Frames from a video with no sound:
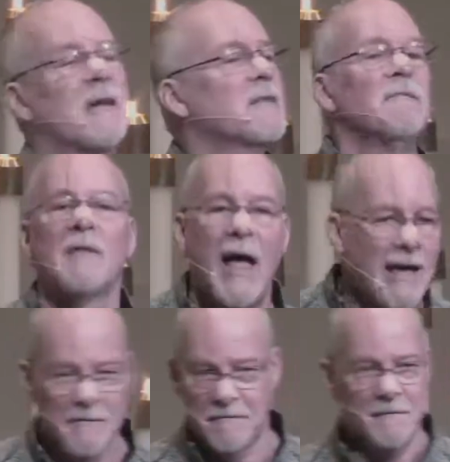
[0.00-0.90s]
of
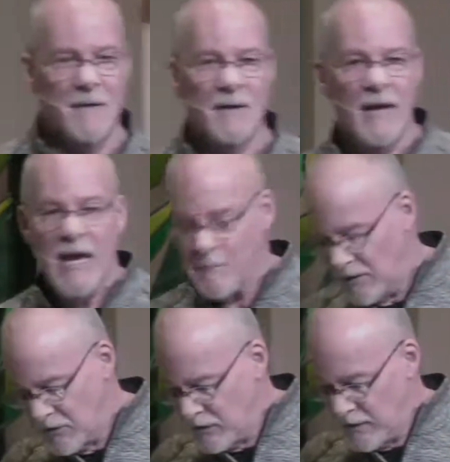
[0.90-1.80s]
life came
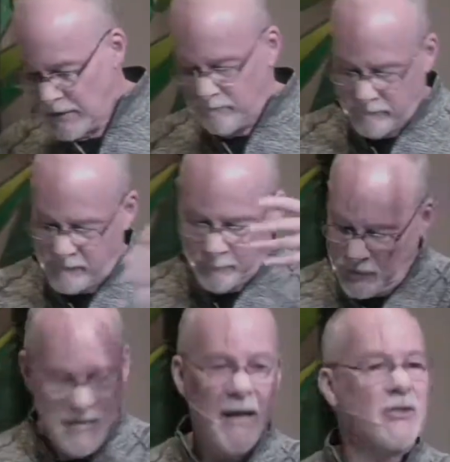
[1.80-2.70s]
under the
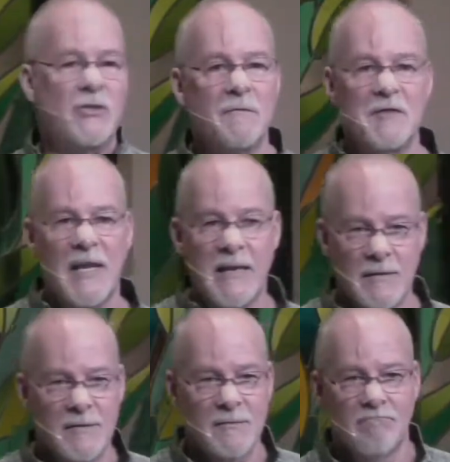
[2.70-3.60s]
protection of
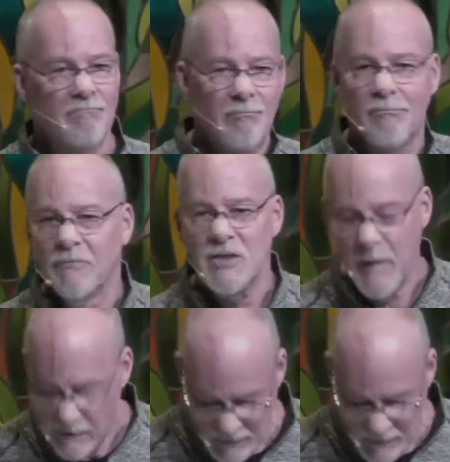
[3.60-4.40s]
saints just about everything